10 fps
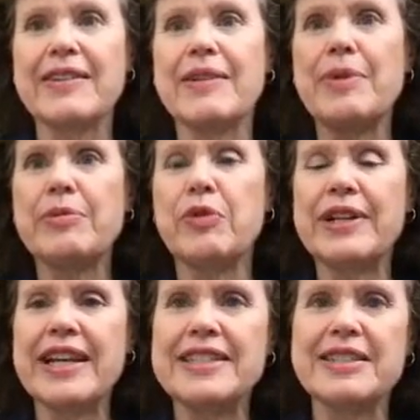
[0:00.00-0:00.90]
I remember
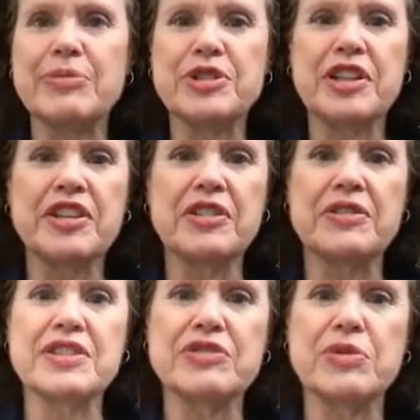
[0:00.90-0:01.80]
one case in
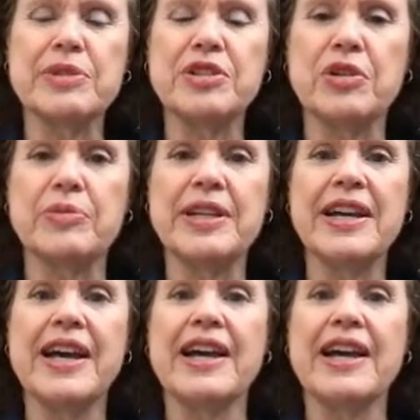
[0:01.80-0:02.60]
particular. This woman told me